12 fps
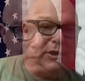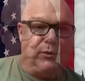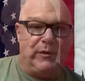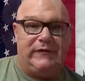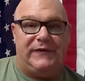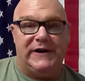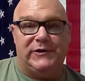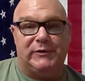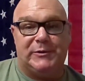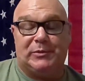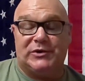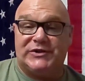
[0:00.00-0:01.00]
We finish
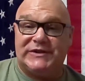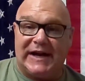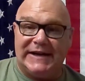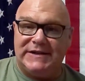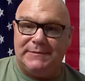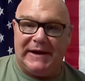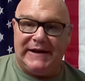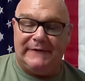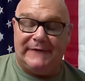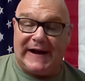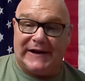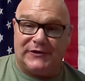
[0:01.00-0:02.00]
with precise
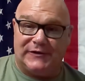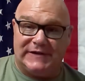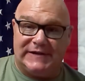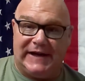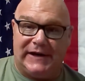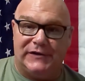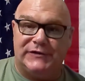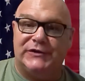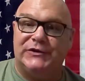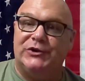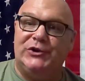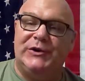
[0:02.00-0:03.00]
manufacturing standards
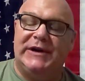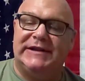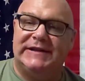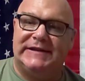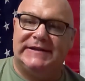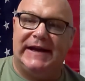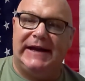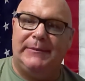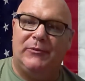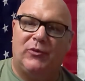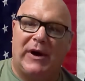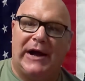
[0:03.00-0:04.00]
so you get the
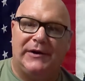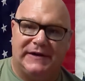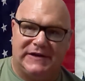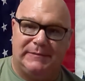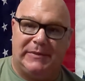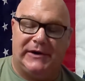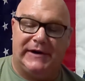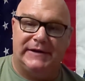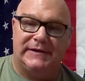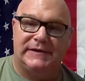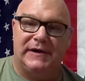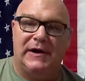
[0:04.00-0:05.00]
same round
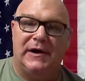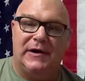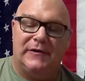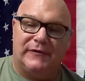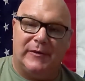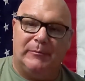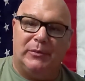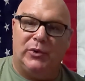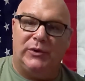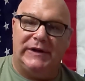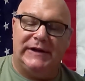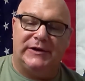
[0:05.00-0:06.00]
experience from
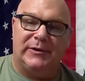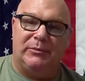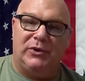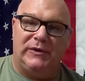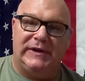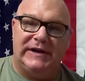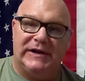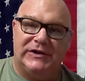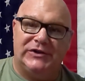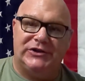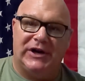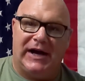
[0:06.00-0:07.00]
bullet to bullet,
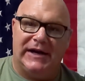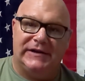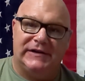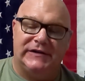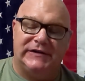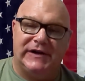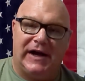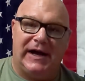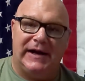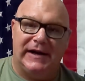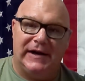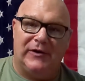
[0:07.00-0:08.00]
shot to
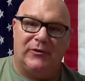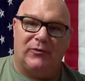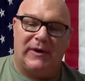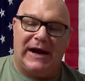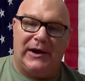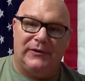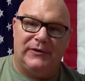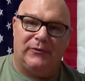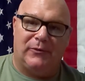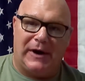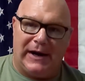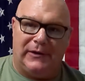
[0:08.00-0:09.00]
shot, round to
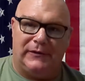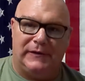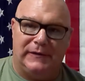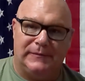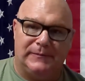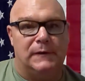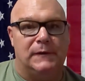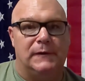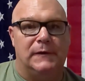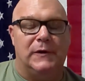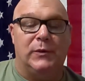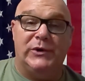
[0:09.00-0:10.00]
round.
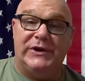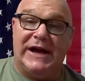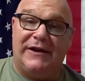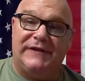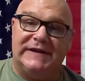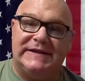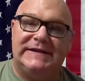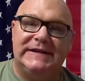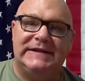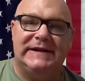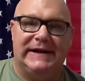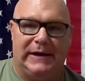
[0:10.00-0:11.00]
When you have
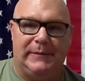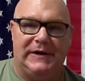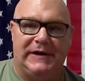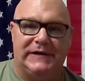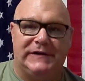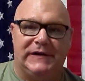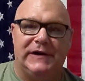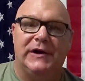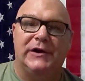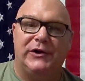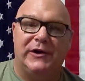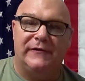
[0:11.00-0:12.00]
consistent ammunition,
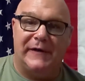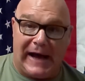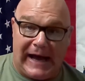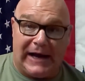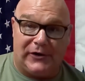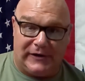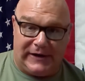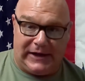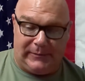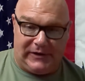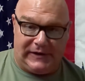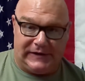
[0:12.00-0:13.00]
you have accurate
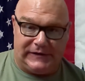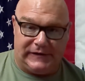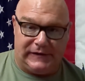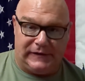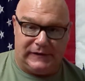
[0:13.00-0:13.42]
ammunition.